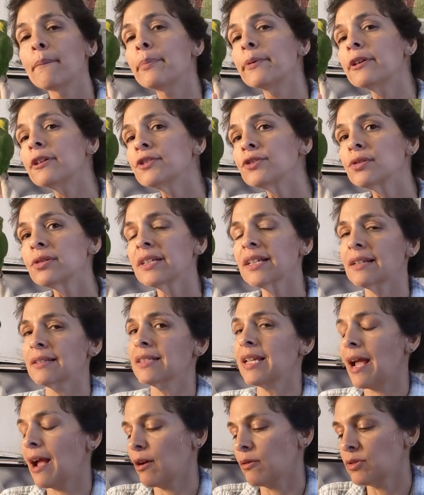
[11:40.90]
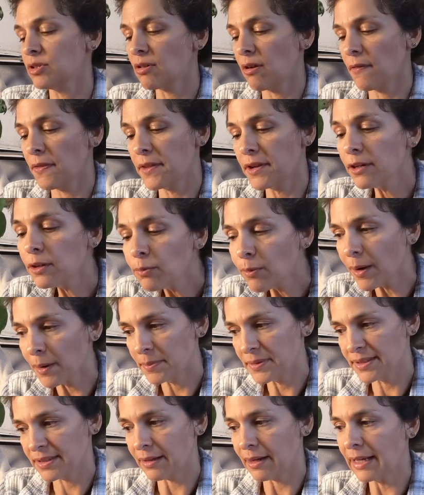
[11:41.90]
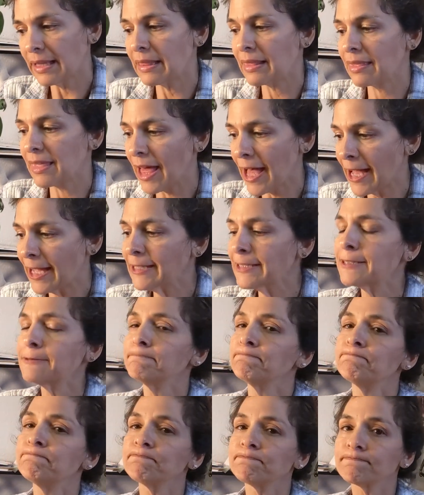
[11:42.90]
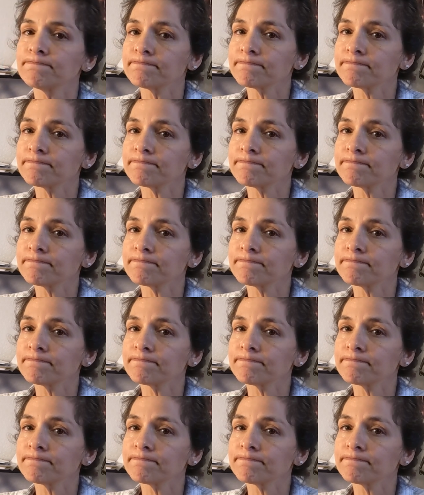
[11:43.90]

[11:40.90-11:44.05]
Now, Bird Trick touts on their website that